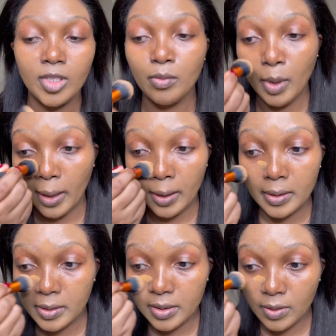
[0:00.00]
my
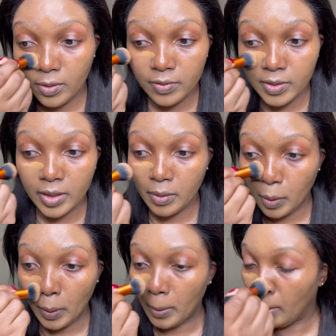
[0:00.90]
glasses off now.
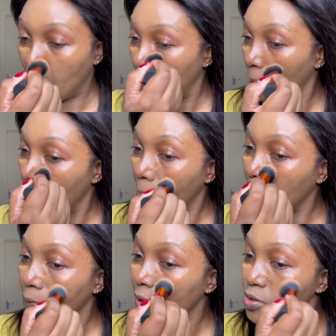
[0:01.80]
But
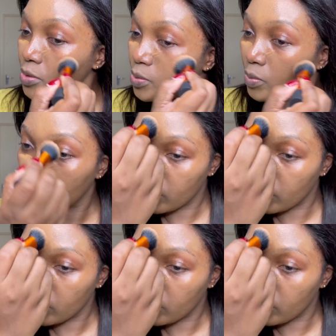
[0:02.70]
what you